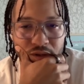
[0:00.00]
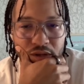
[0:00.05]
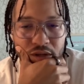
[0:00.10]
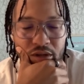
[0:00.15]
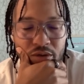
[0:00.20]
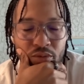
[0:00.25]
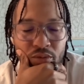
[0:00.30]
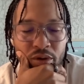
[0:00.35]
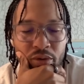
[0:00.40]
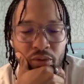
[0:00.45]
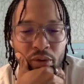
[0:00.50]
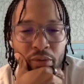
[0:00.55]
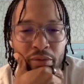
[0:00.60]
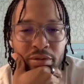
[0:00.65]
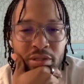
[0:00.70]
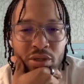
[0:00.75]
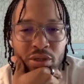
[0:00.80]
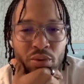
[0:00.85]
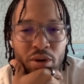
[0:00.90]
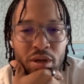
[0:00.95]
And what
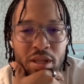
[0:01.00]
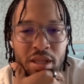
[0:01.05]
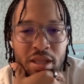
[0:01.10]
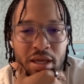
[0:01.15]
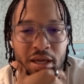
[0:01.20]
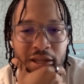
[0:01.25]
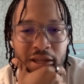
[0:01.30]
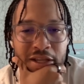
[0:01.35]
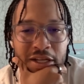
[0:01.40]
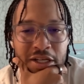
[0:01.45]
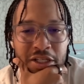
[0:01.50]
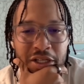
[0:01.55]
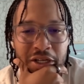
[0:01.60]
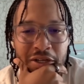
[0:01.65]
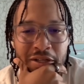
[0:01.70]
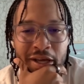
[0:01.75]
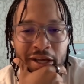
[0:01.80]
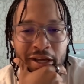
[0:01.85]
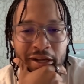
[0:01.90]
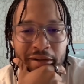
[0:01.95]
was the one thing this
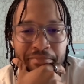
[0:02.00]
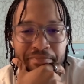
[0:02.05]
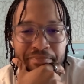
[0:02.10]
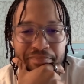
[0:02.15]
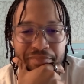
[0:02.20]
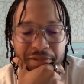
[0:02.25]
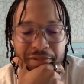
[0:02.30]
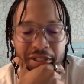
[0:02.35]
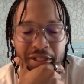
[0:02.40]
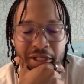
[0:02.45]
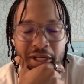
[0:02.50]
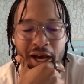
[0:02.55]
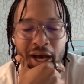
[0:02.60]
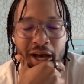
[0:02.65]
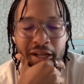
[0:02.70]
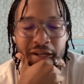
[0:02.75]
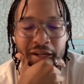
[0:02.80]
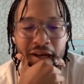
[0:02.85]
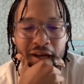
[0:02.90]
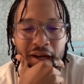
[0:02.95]
year that
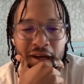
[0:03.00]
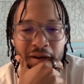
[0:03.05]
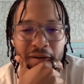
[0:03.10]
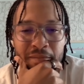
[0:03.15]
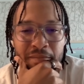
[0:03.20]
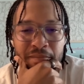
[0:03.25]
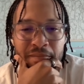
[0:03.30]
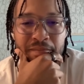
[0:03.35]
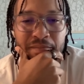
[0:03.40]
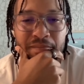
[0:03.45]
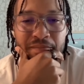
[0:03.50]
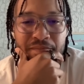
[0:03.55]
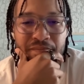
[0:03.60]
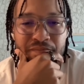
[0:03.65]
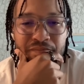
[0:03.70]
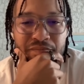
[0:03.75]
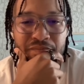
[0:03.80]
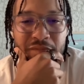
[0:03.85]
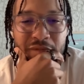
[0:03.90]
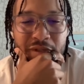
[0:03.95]
got
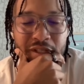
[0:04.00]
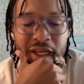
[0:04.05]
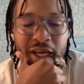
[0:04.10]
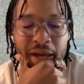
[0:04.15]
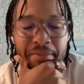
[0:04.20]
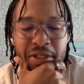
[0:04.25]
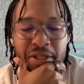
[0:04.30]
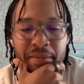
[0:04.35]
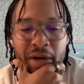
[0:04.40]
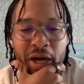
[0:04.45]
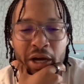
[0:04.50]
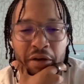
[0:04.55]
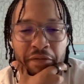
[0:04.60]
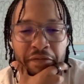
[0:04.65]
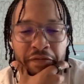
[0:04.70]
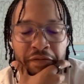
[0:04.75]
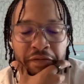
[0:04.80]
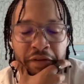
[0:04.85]
kept your mind off of